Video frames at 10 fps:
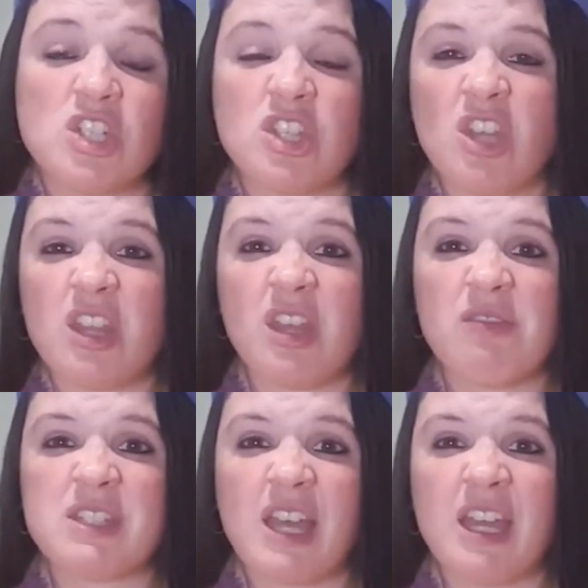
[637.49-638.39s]
thought that
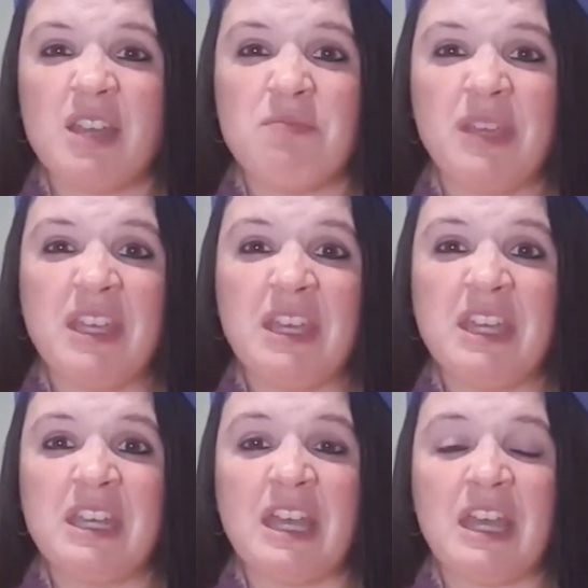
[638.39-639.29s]
was kind of
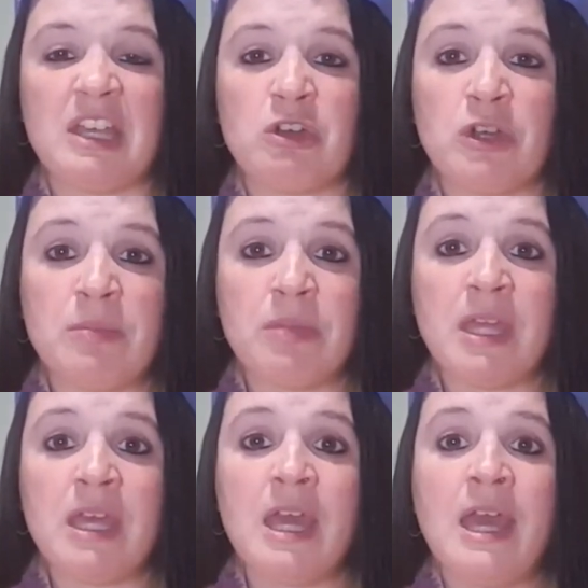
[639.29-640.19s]
mean and creepy,